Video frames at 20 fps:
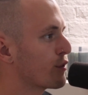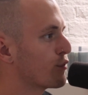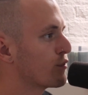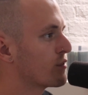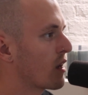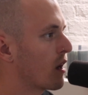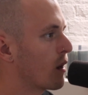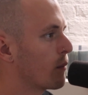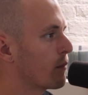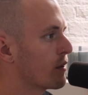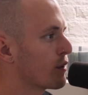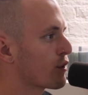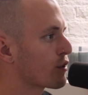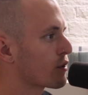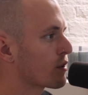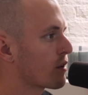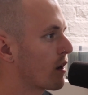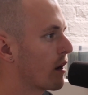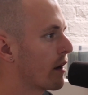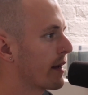you tell me you're
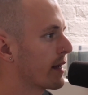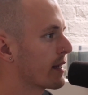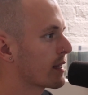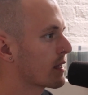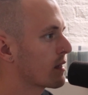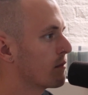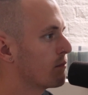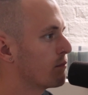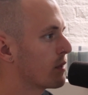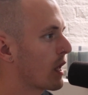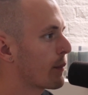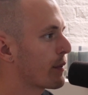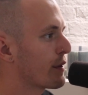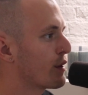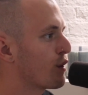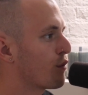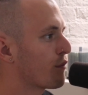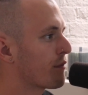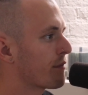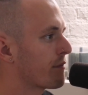crying. Baby,
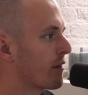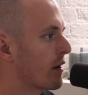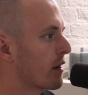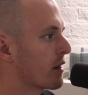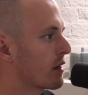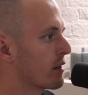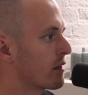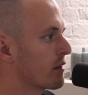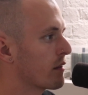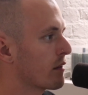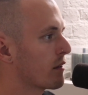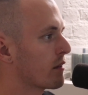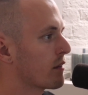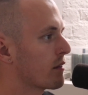don't fight it.